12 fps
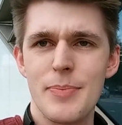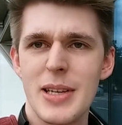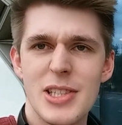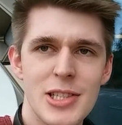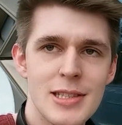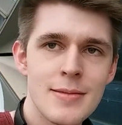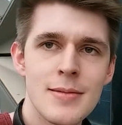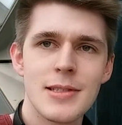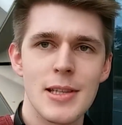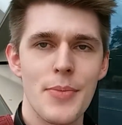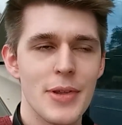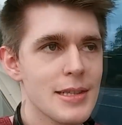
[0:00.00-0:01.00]
a picture,
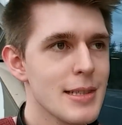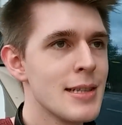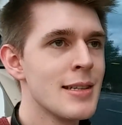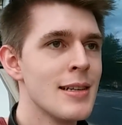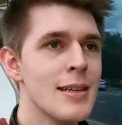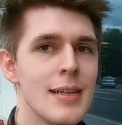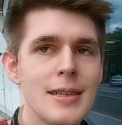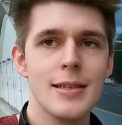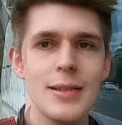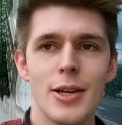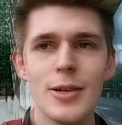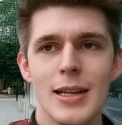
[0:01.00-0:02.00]
something.
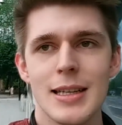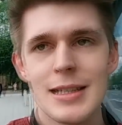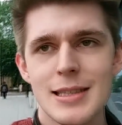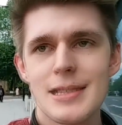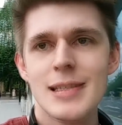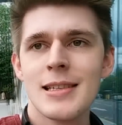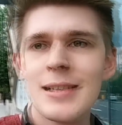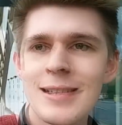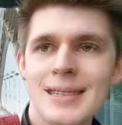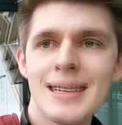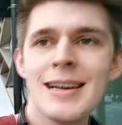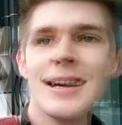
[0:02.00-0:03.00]
No, ladies.
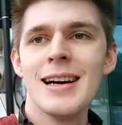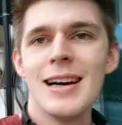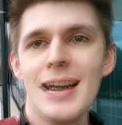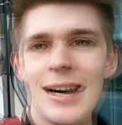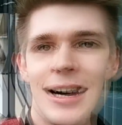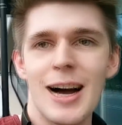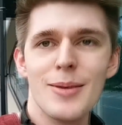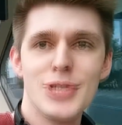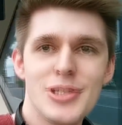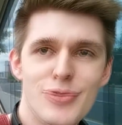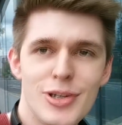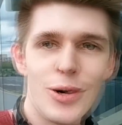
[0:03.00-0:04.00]
I'm
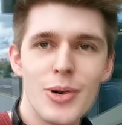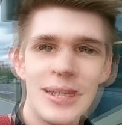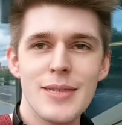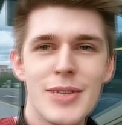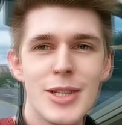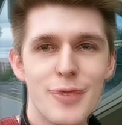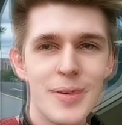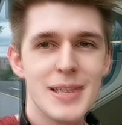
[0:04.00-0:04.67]
just recording a video of